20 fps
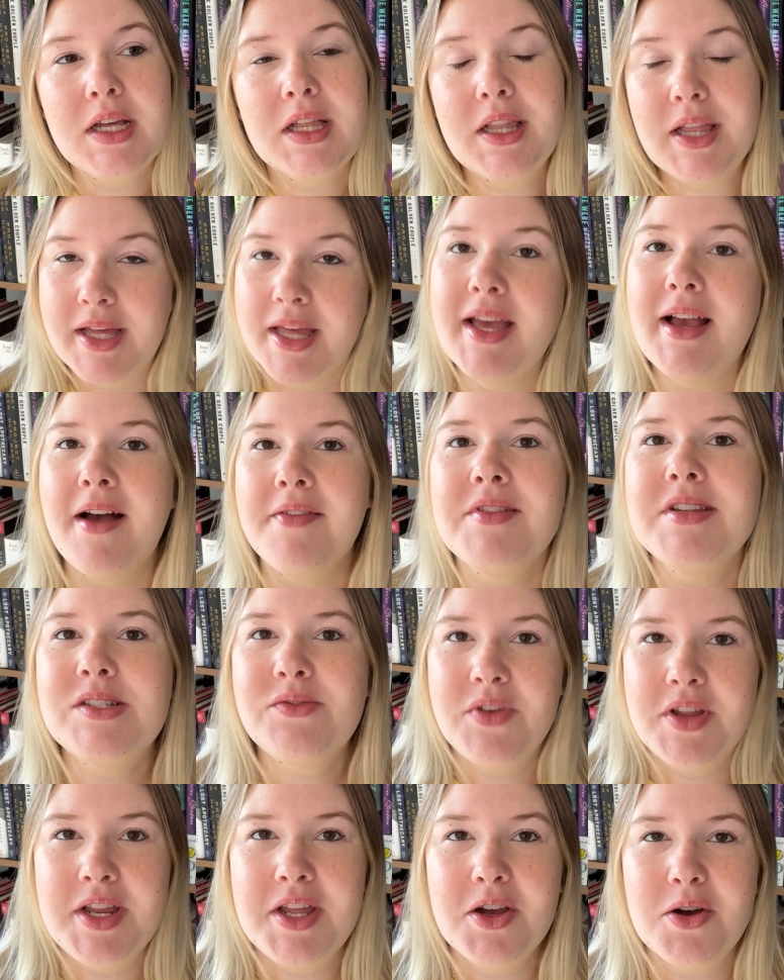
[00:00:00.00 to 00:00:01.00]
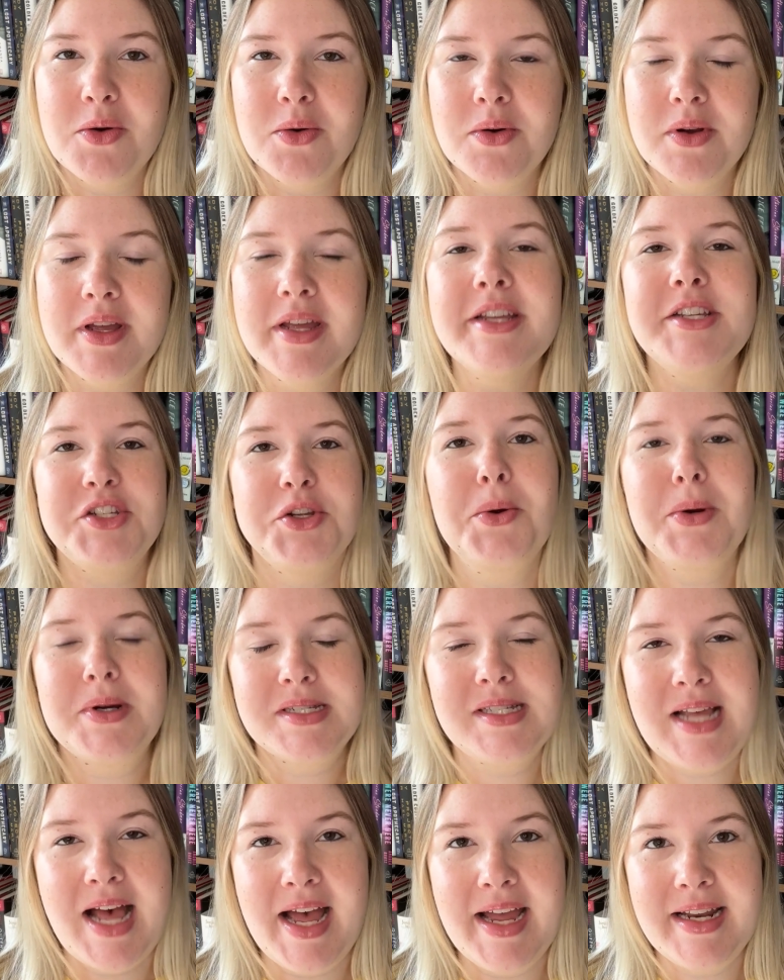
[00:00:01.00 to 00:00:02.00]
clicking on this video is your
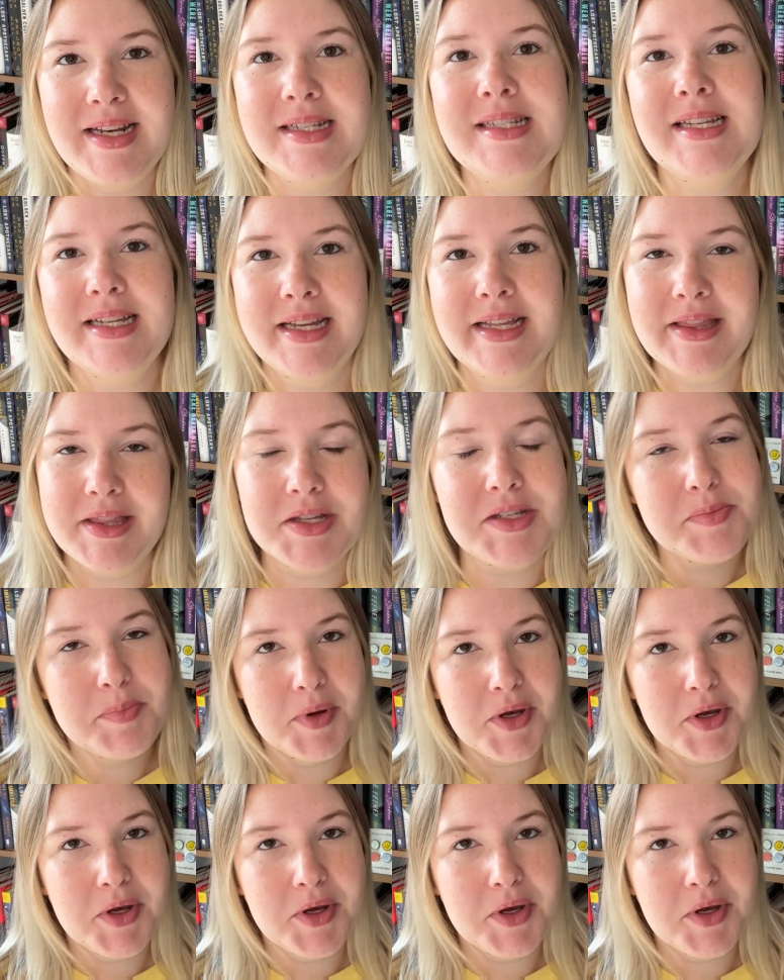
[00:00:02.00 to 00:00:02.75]
sign to get this